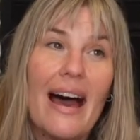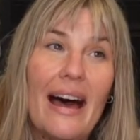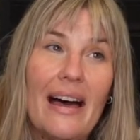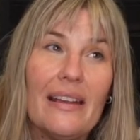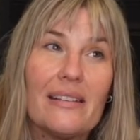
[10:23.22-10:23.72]

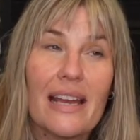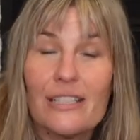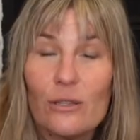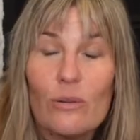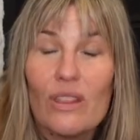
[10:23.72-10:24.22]
and I
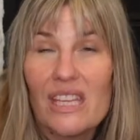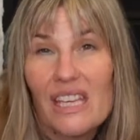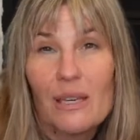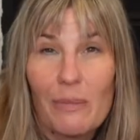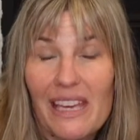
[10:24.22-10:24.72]
do
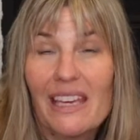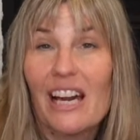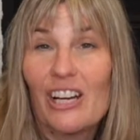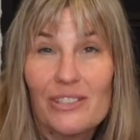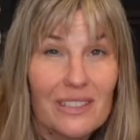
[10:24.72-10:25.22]
think making
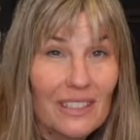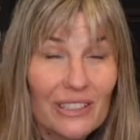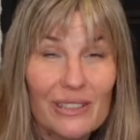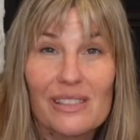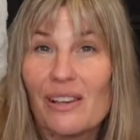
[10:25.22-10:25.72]
$100,
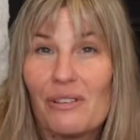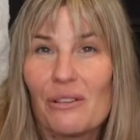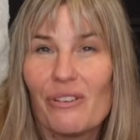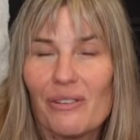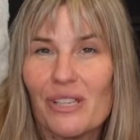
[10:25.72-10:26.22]

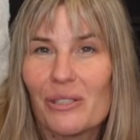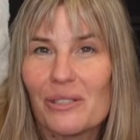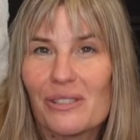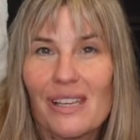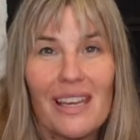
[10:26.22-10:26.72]

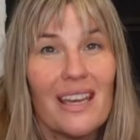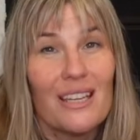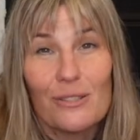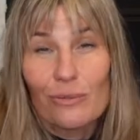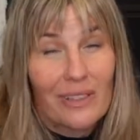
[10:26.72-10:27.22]
$75
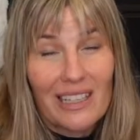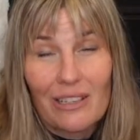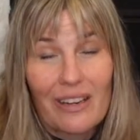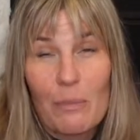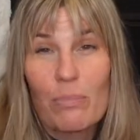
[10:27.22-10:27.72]
is a really
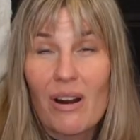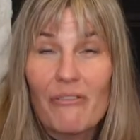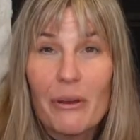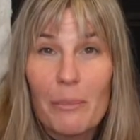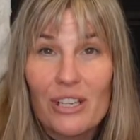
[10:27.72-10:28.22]
great
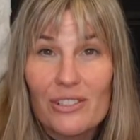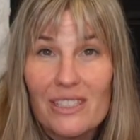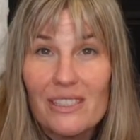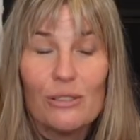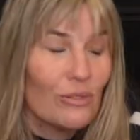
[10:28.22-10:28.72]
profit
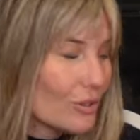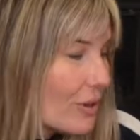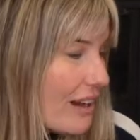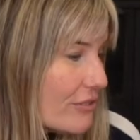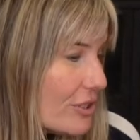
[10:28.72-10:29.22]
margin. You do
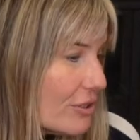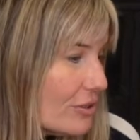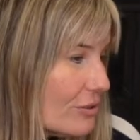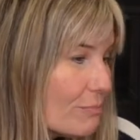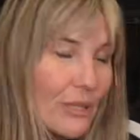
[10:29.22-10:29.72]
have
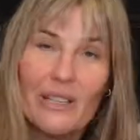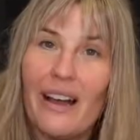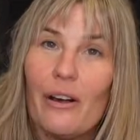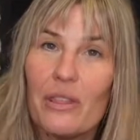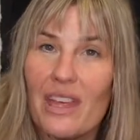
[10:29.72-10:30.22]
to put
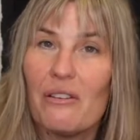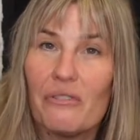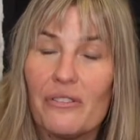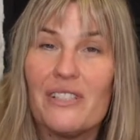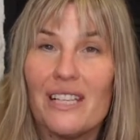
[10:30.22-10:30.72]
out that
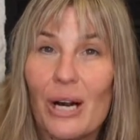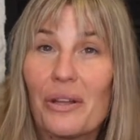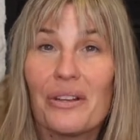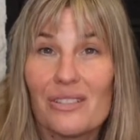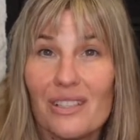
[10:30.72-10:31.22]

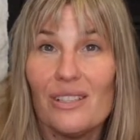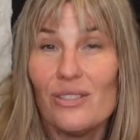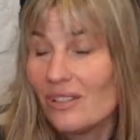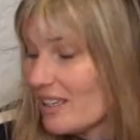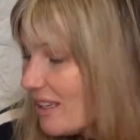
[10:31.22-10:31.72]
$50
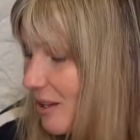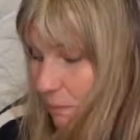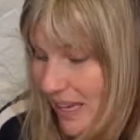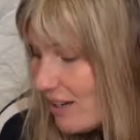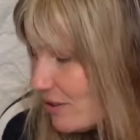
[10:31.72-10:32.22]
initially
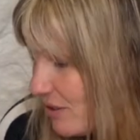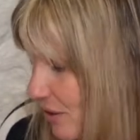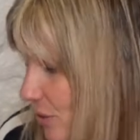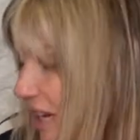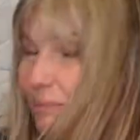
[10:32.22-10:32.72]
compared
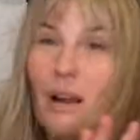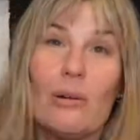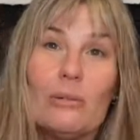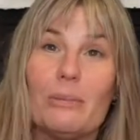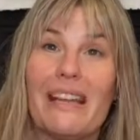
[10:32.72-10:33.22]
to I
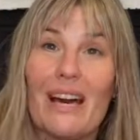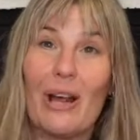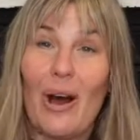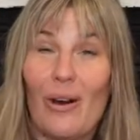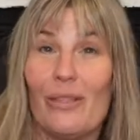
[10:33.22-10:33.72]
probably got
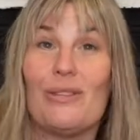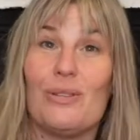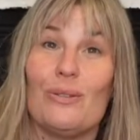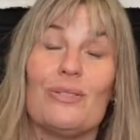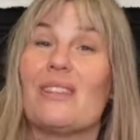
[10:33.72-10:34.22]
all the
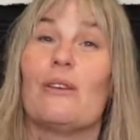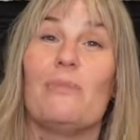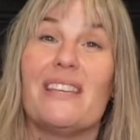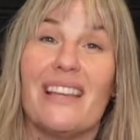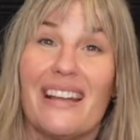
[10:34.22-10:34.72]
shoes at the
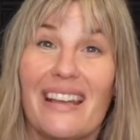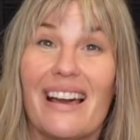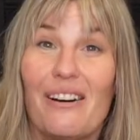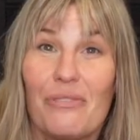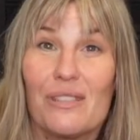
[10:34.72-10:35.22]

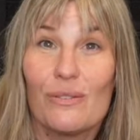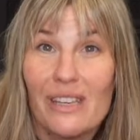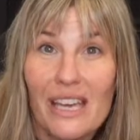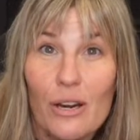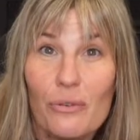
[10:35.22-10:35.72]
beginning of this
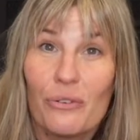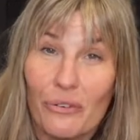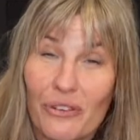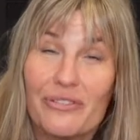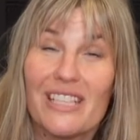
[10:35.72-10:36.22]
video for
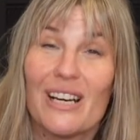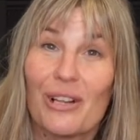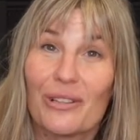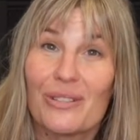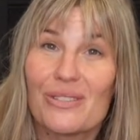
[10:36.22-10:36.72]

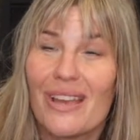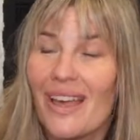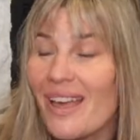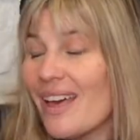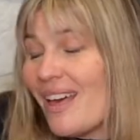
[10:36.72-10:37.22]
$50.
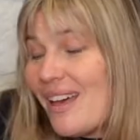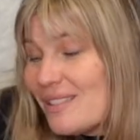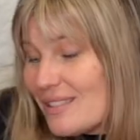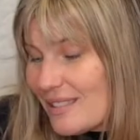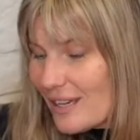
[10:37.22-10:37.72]

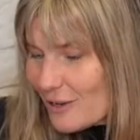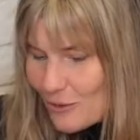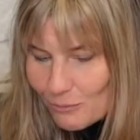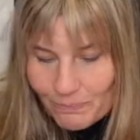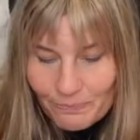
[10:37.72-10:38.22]

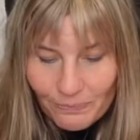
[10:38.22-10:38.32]
So